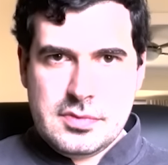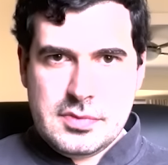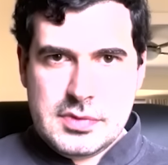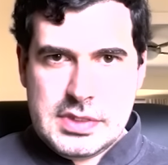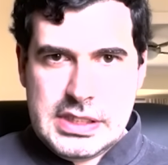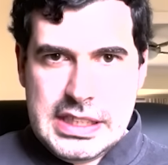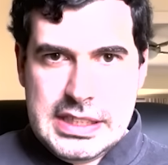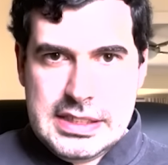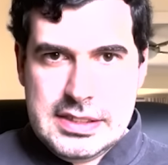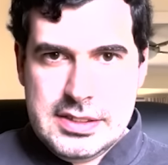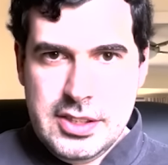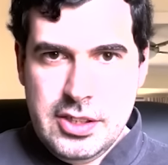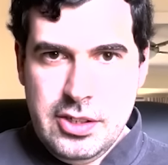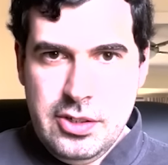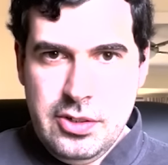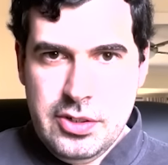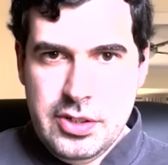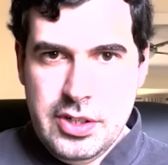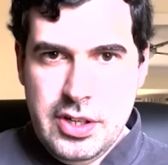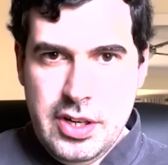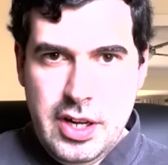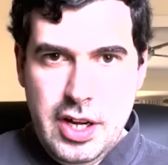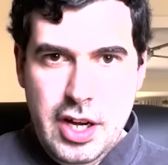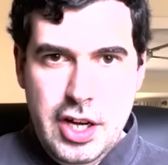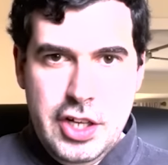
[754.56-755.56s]
it's no
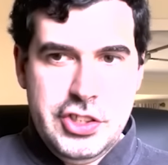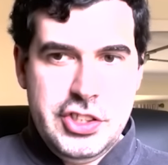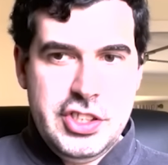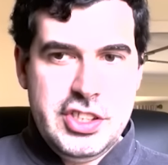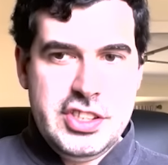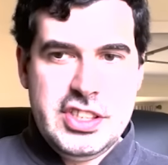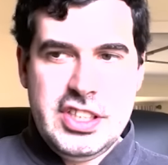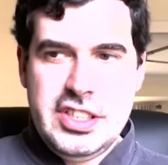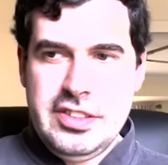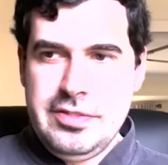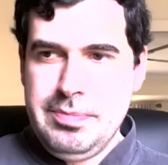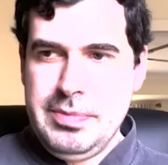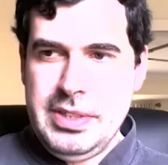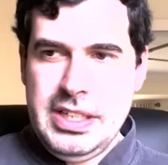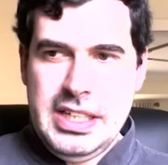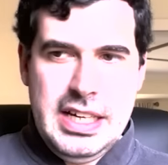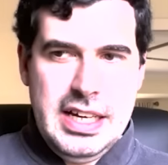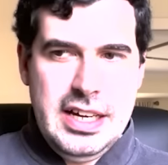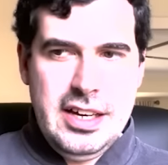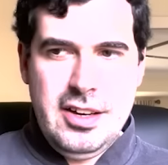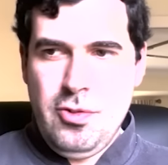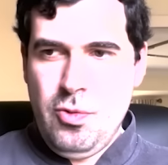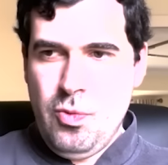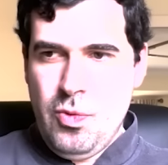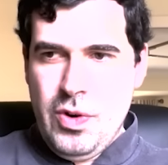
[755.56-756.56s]
longer oh just give me
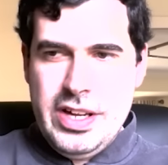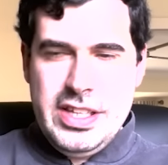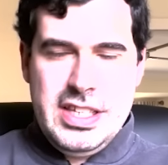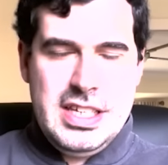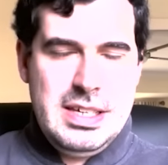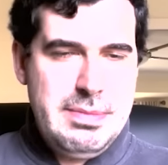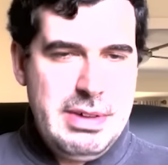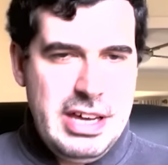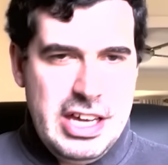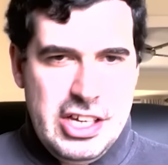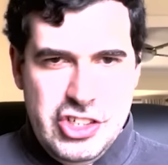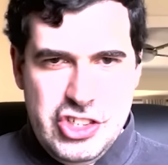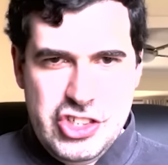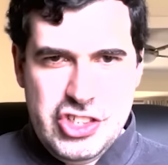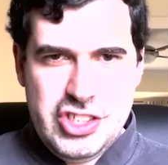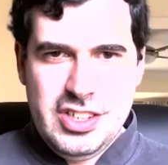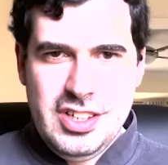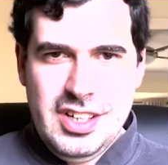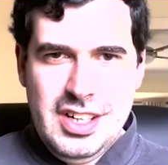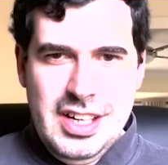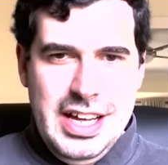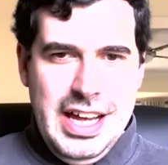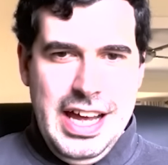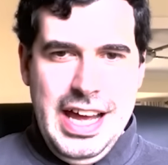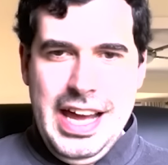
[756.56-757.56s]
like one image
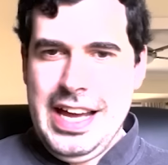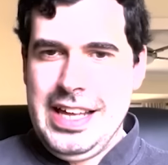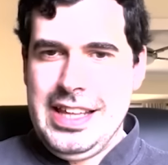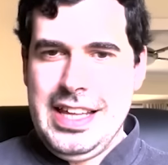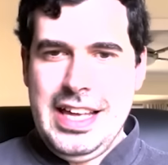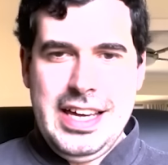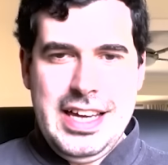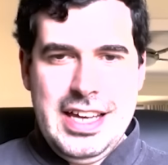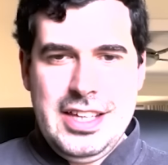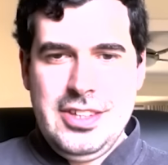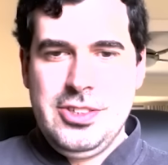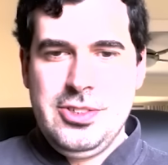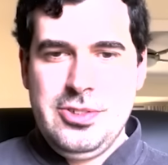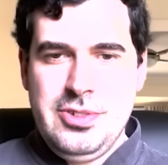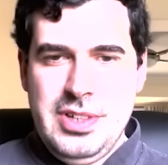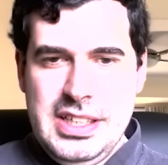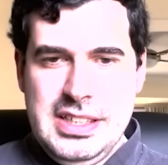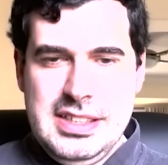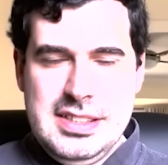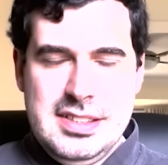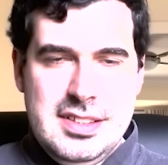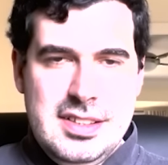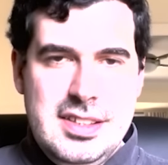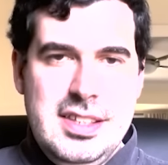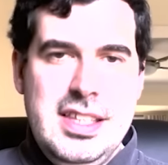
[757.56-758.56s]
and i can do
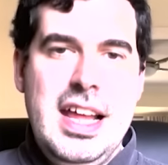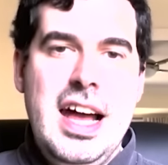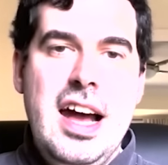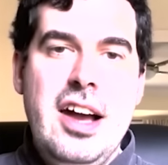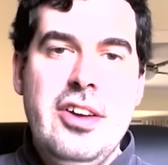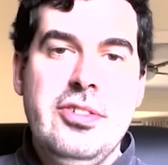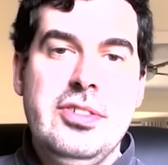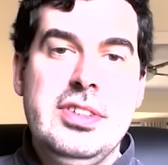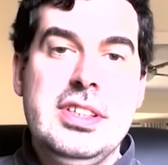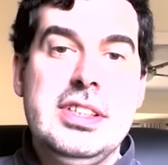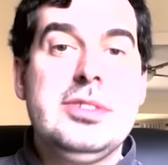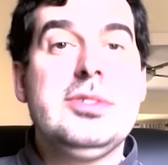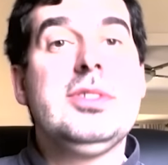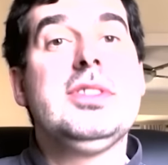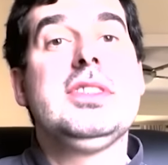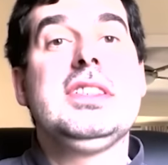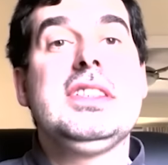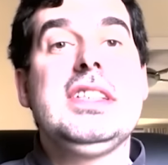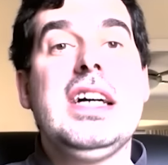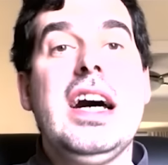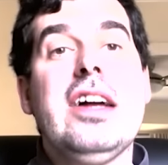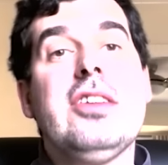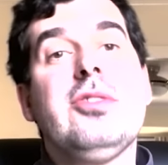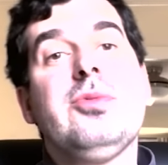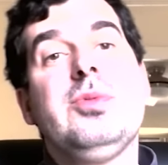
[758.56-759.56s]
it now you need to
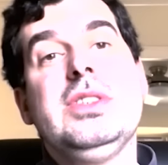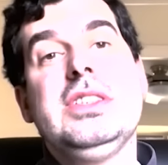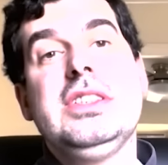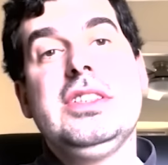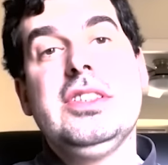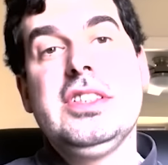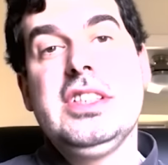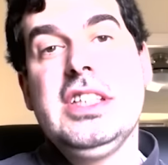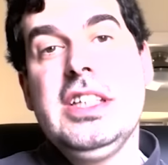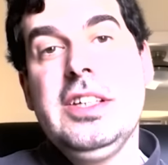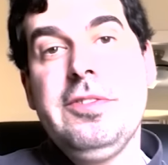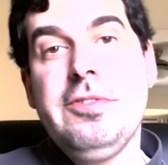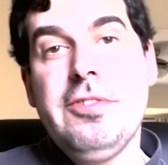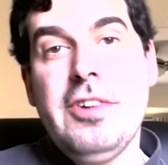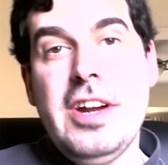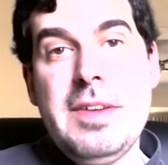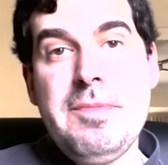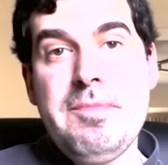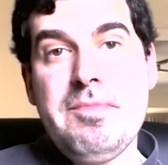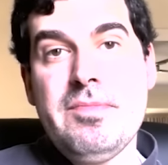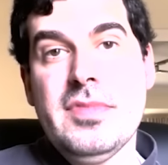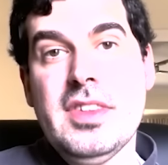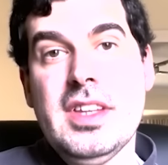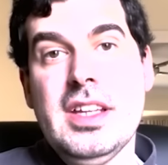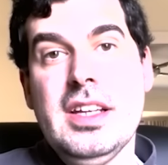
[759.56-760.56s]
start with the
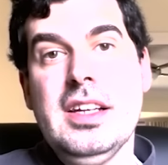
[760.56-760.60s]
keyframe